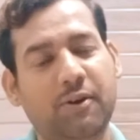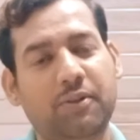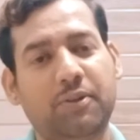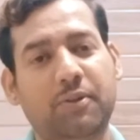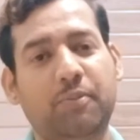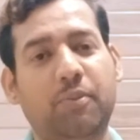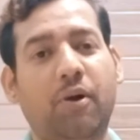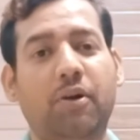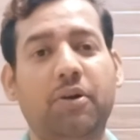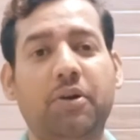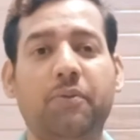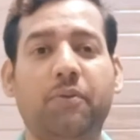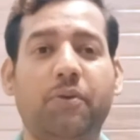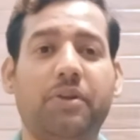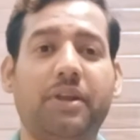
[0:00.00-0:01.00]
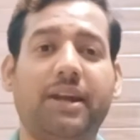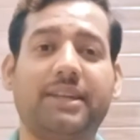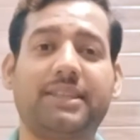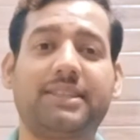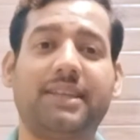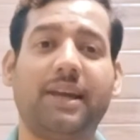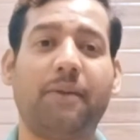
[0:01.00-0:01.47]
The body won't
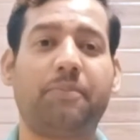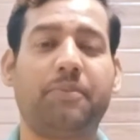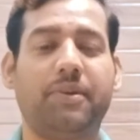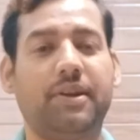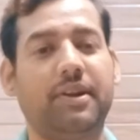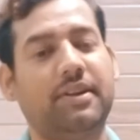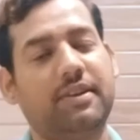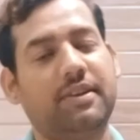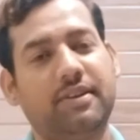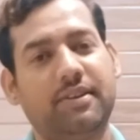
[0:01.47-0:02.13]
accept it.